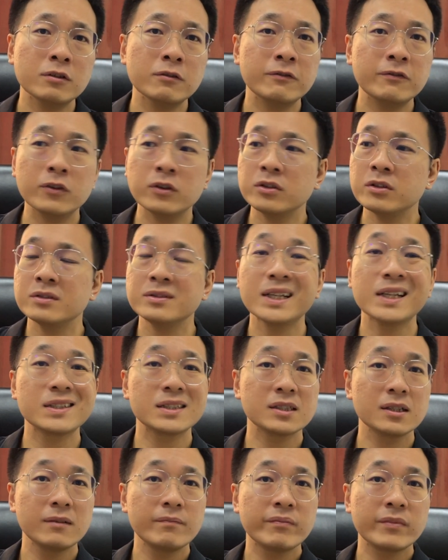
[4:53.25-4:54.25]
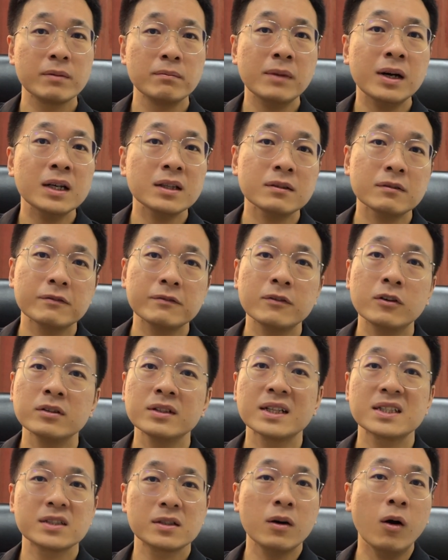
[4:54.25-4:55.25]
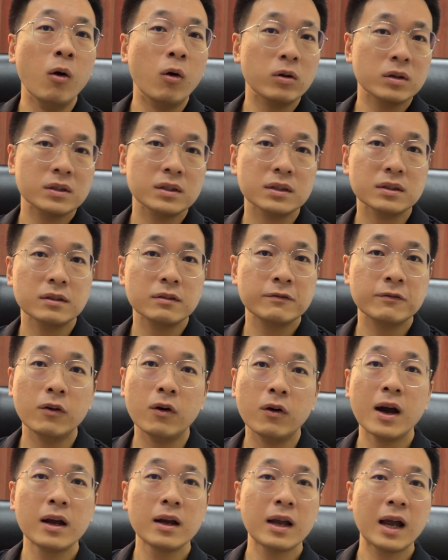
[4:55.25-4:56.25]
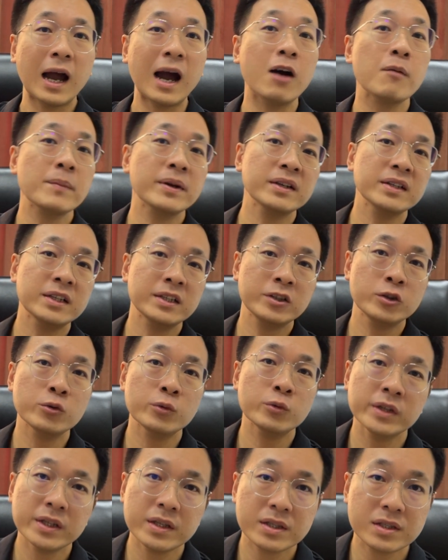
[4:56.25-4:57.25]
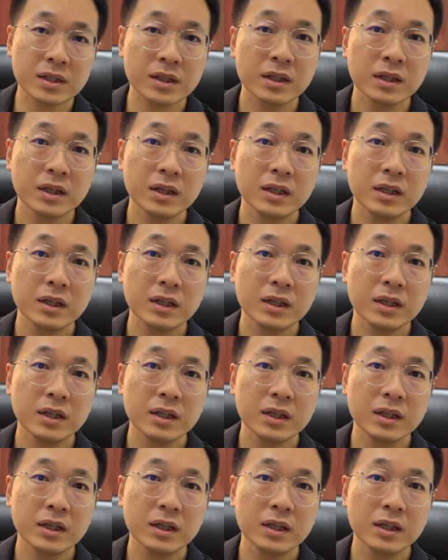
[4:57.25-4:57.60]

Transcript: for the next month, for next quarter, for how many units.